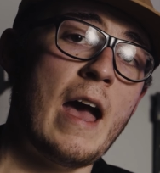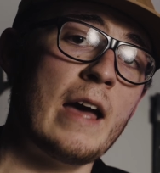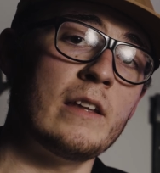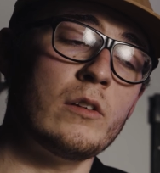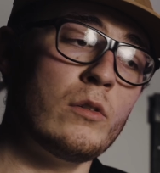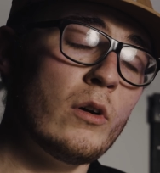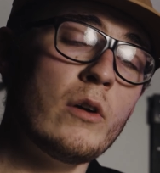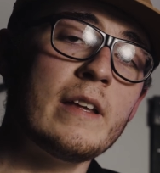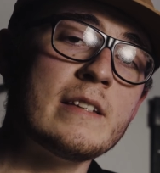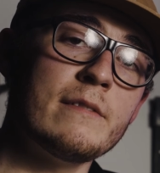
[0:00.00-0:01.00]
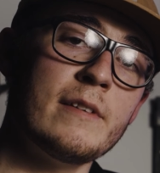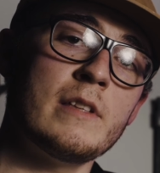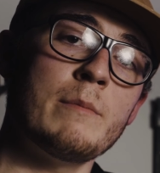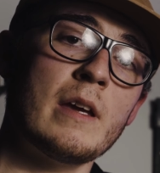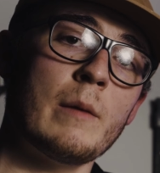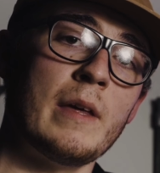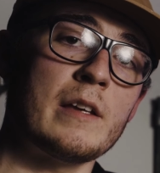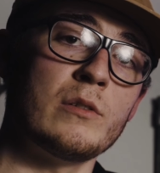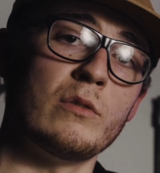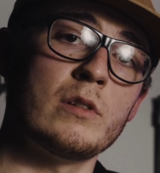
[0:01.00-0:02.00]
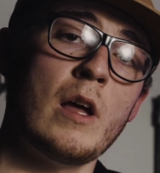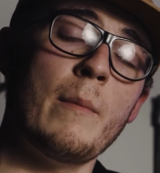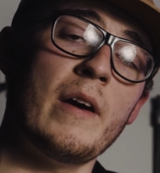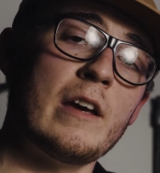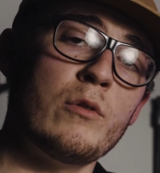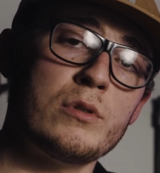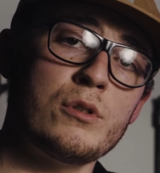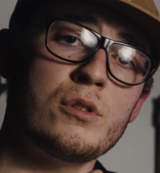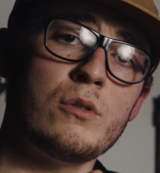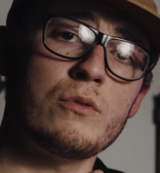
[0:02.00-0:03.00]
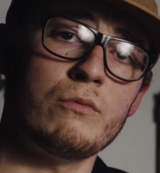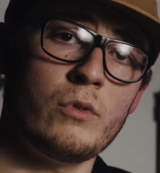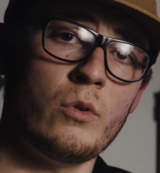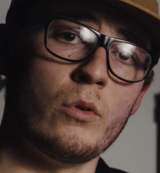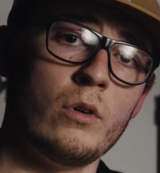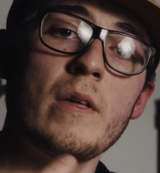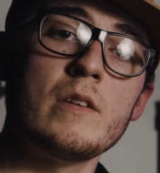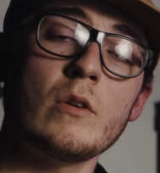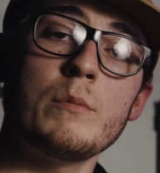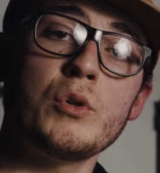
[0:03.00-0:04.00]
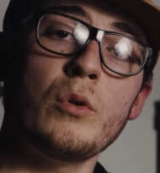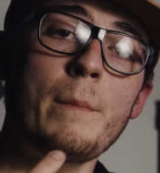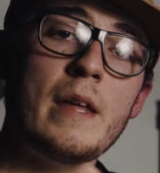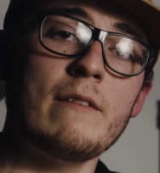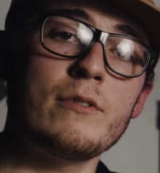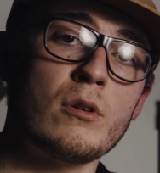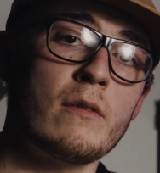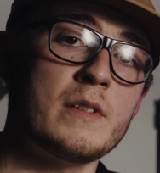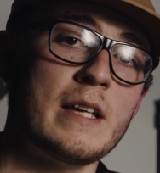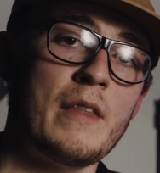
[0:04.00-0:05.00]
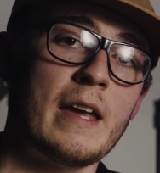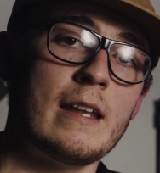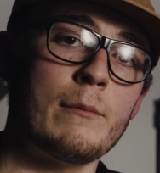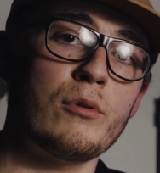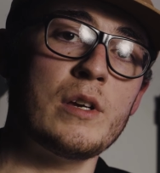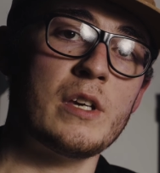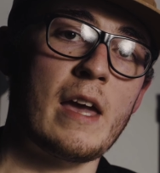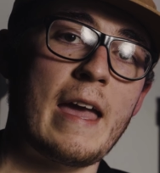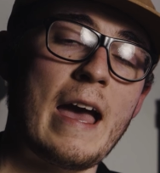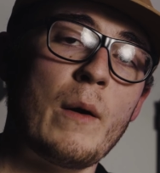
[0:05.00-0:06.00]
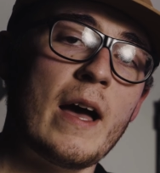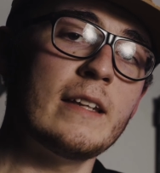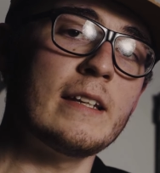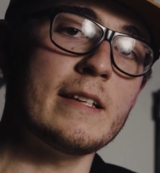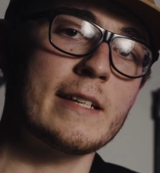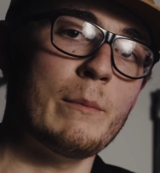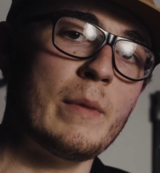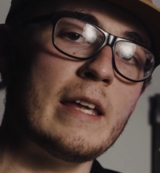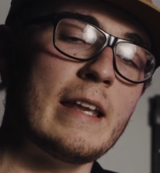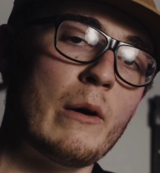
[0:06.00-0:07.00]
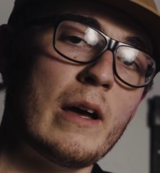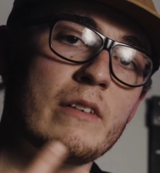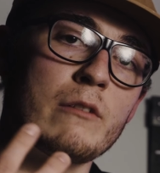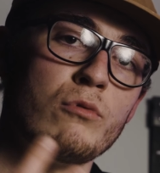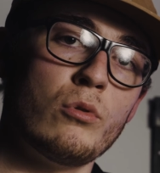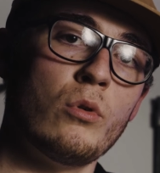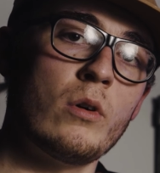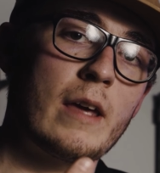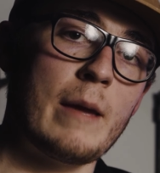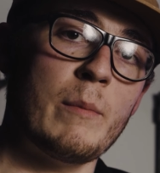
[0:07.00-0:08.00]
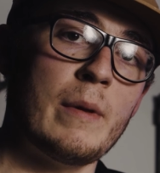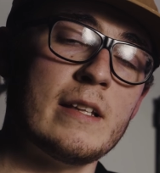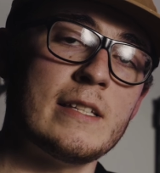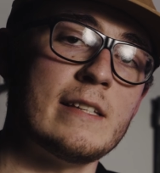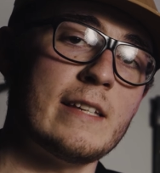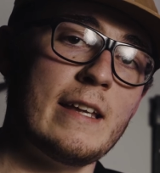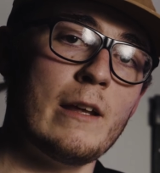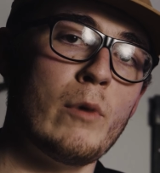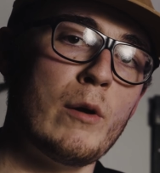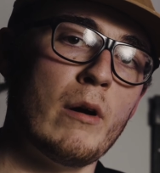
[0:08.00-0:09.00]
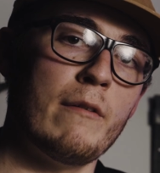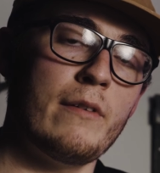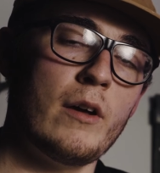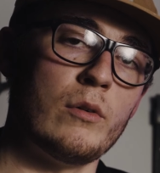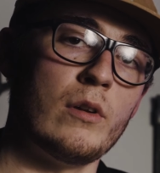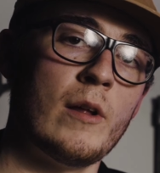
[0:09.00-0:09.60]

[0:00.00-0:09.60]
And not only is it 50 megapixels, but it also shoots RAW. So I'm sure many photographers out there can appreciate how handy this can be now, having RAW capabilities in a mobile phone.